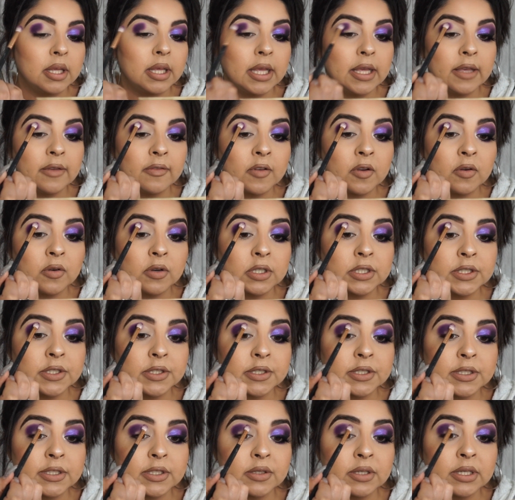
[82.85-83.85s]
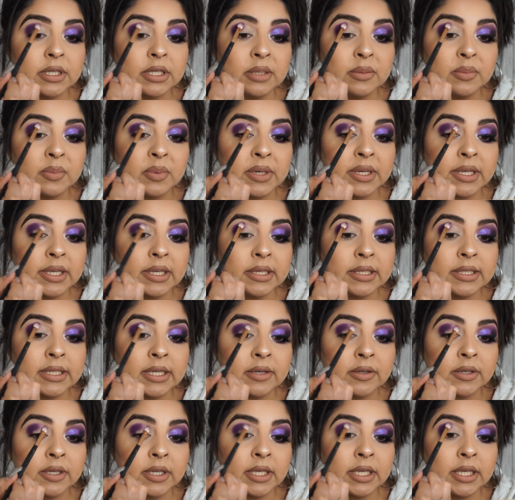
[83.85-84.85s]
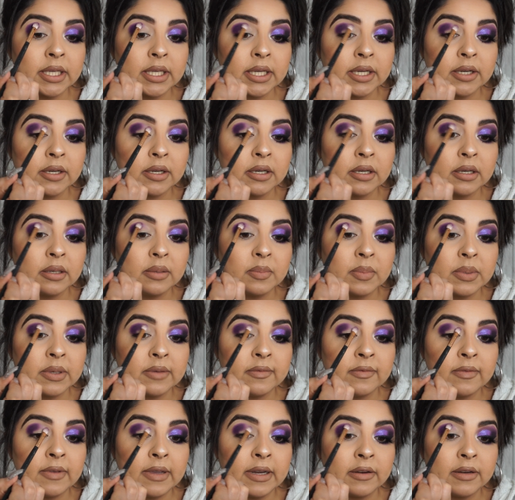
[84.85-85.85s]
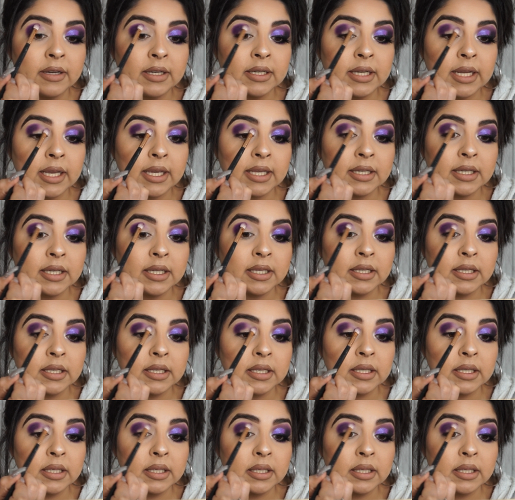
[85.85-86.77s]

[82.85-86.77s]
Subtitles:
Of course, you're still going to bring it down here, but very lightly.